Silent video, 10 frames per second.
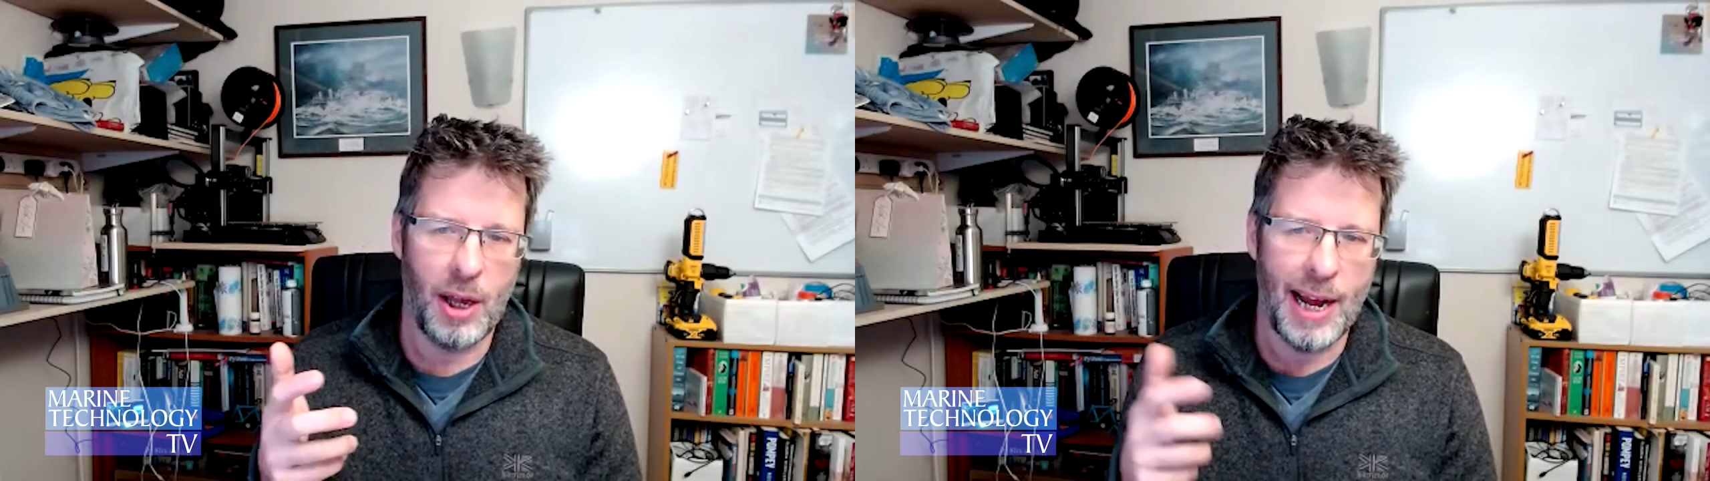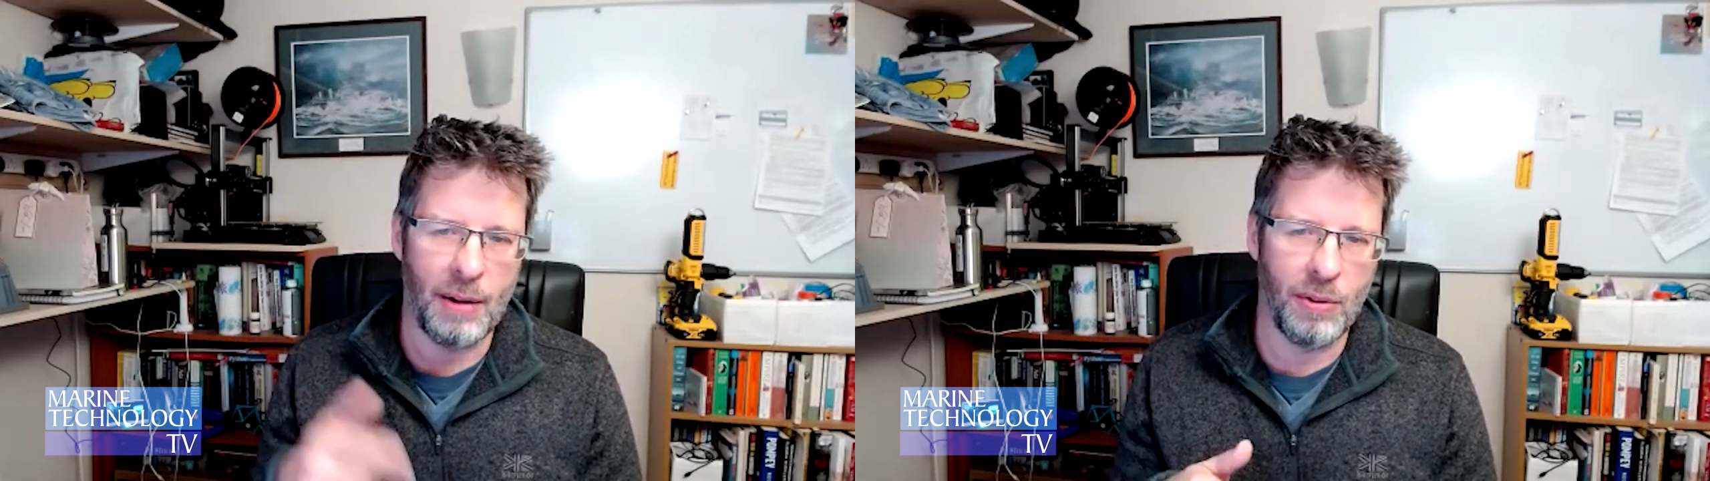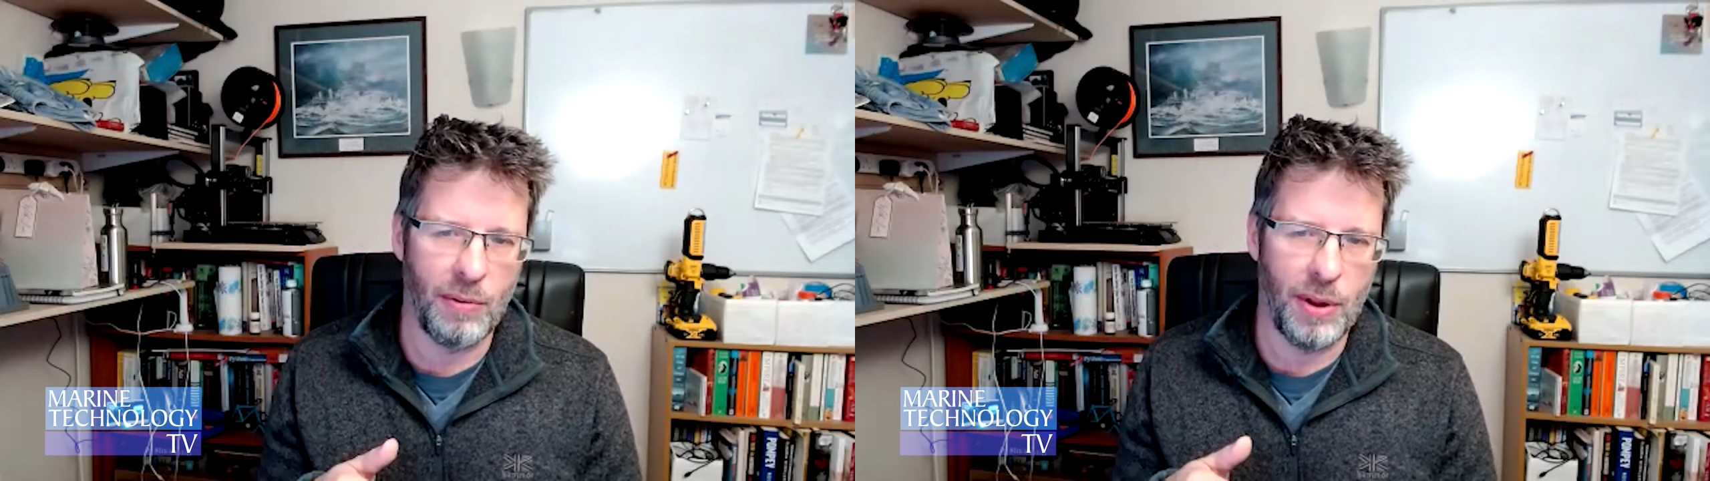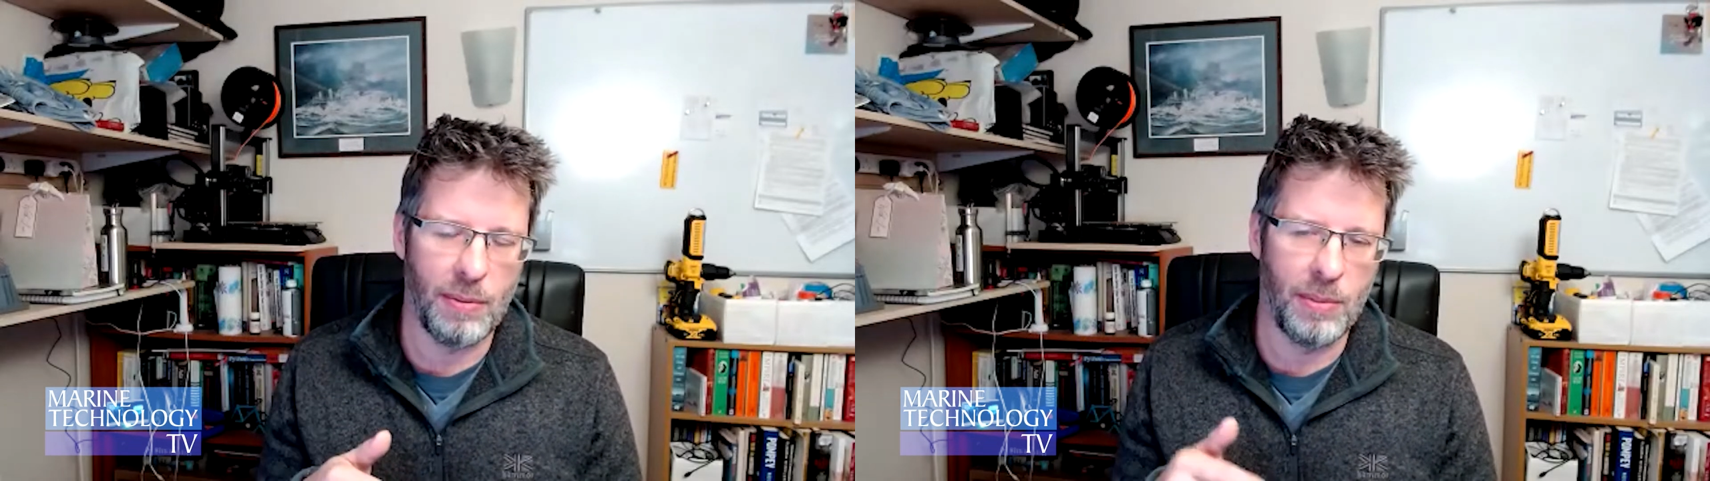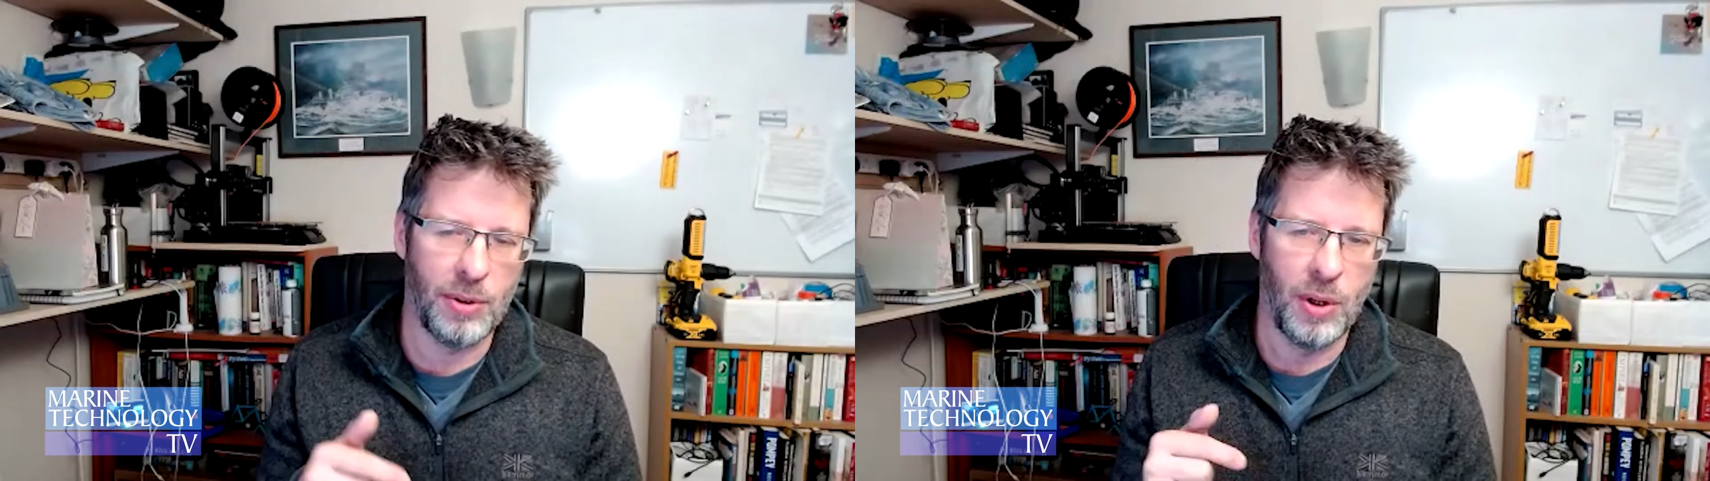
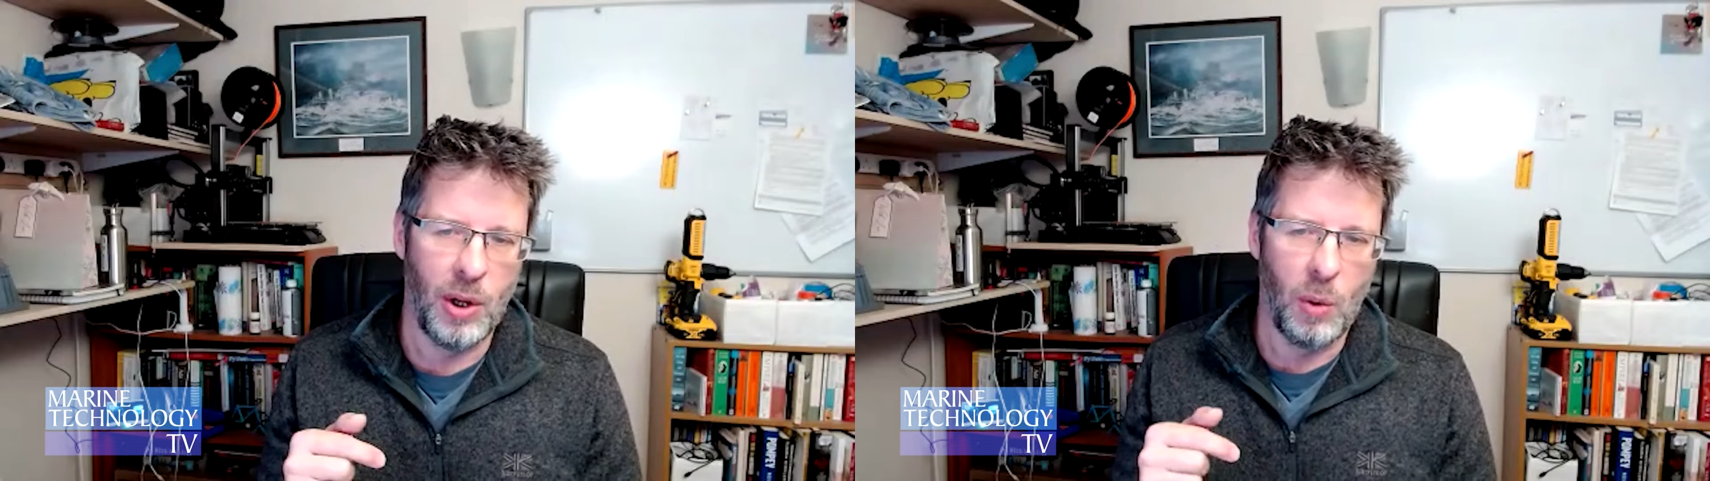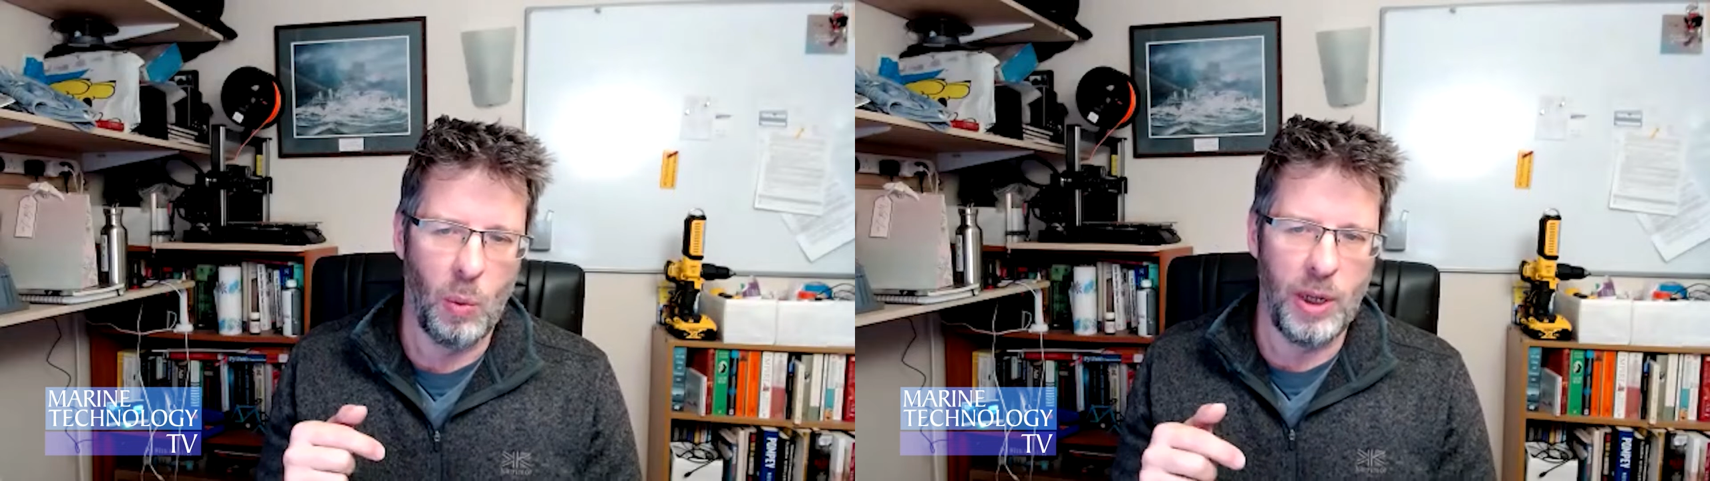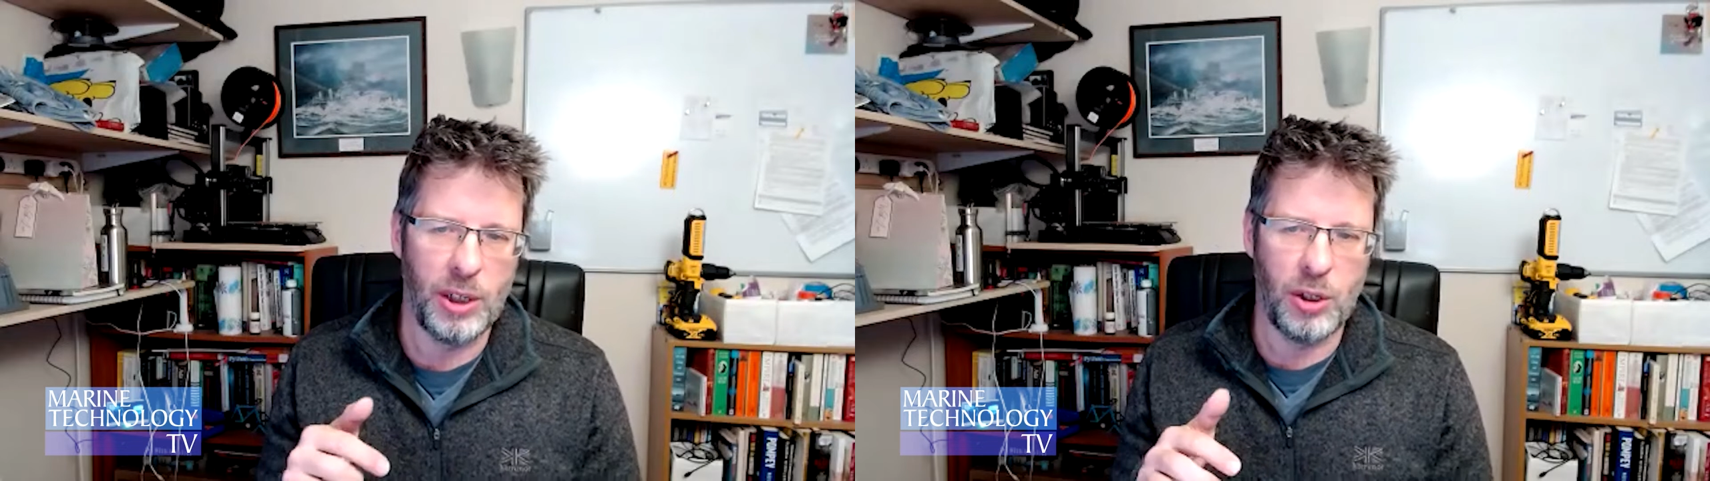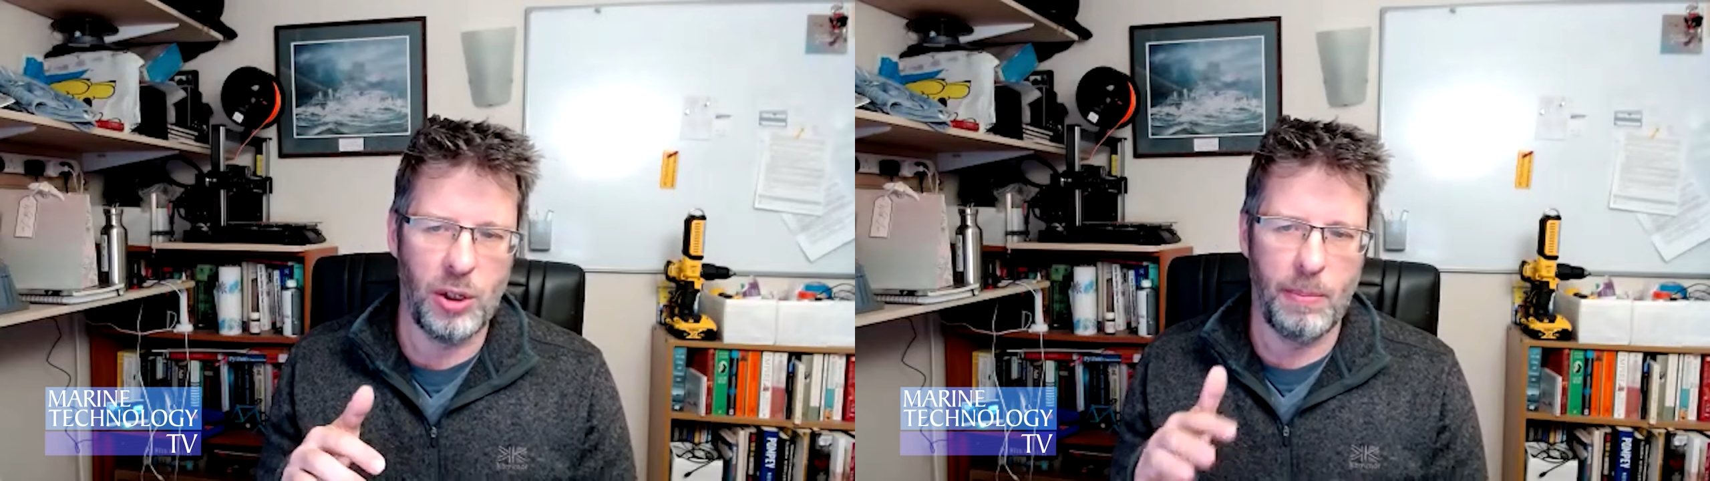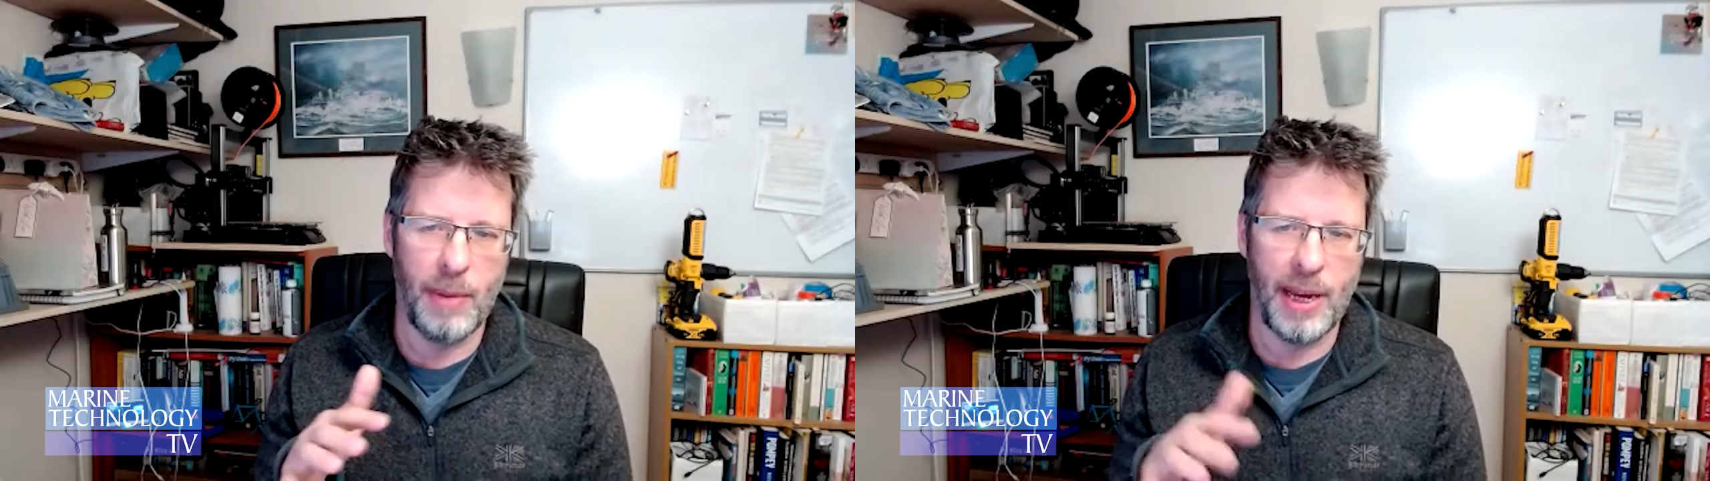algorithms which
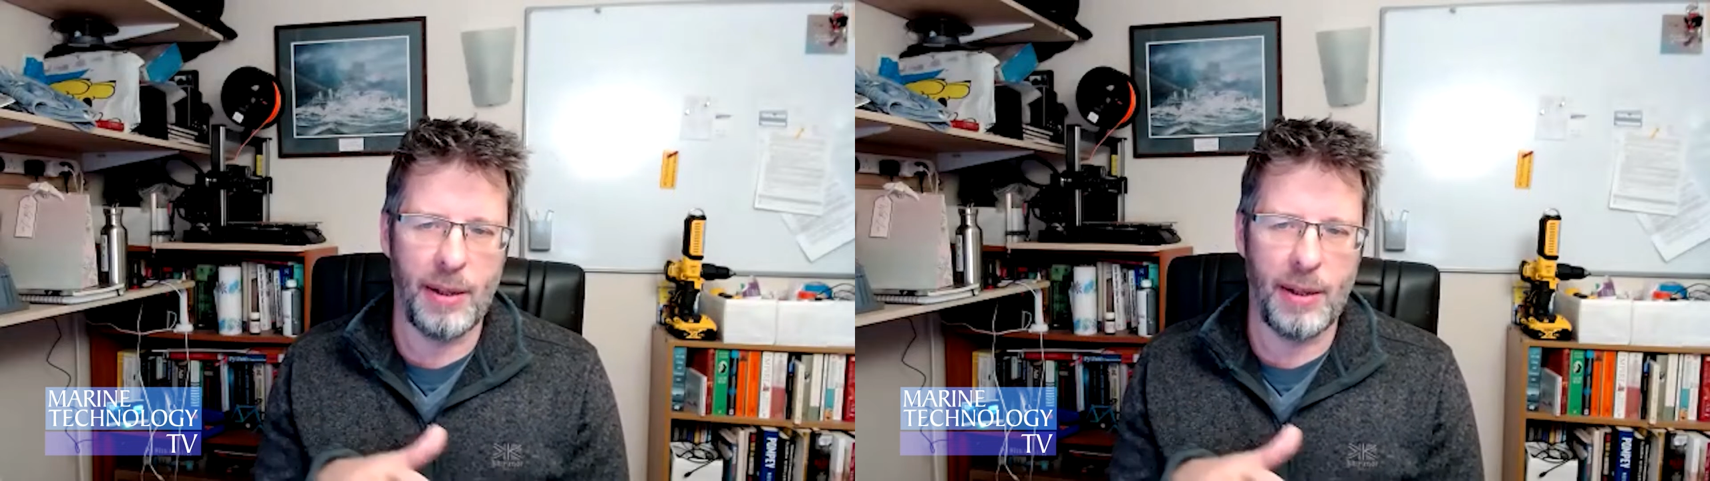can